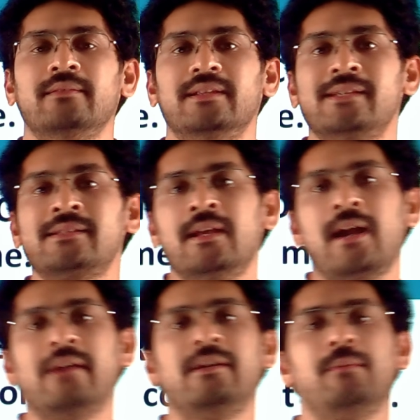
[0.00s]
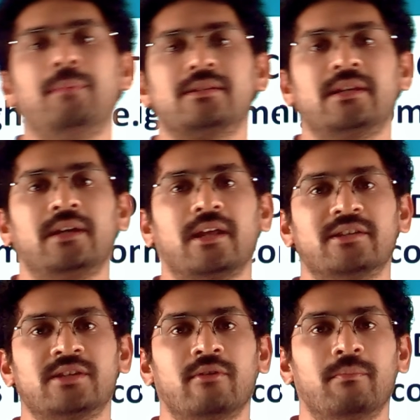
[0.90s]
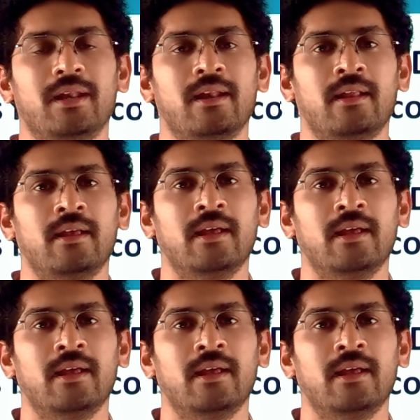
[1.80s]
this is 100% achievable.